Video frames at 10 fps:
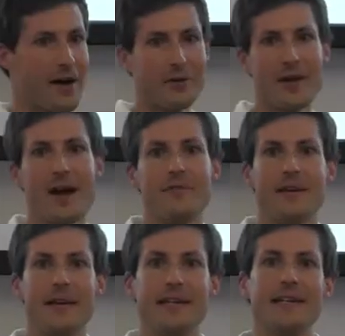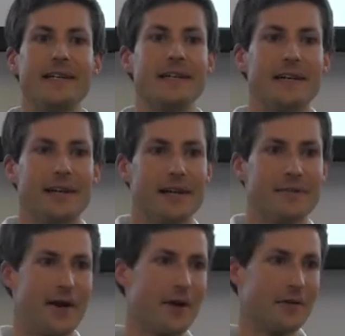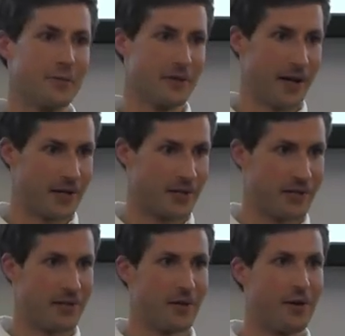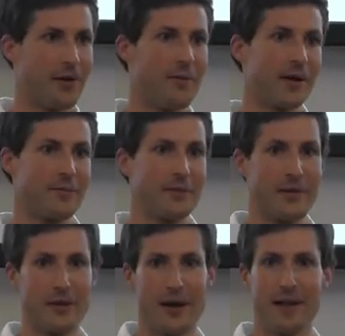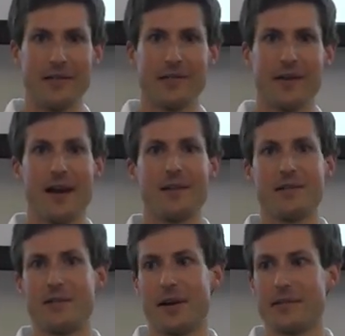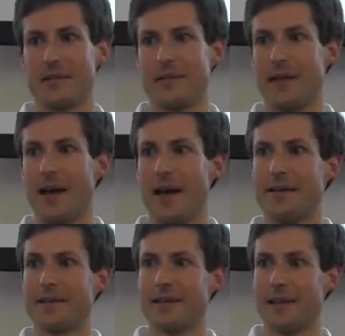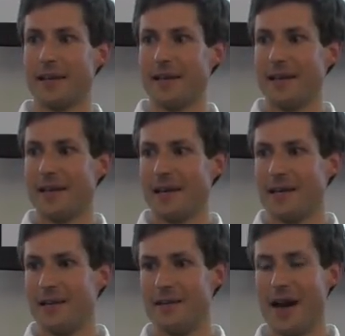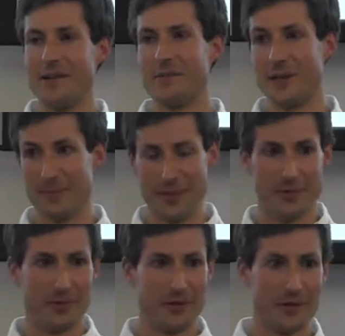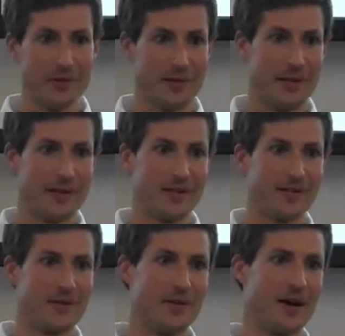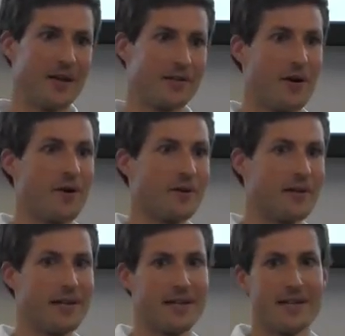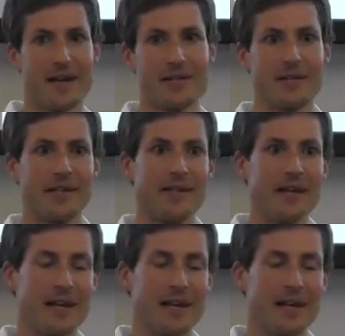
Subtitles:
don't have any virus protection on my computer, and it's not just that not as many people use Linux, so they're not targeted. It's actually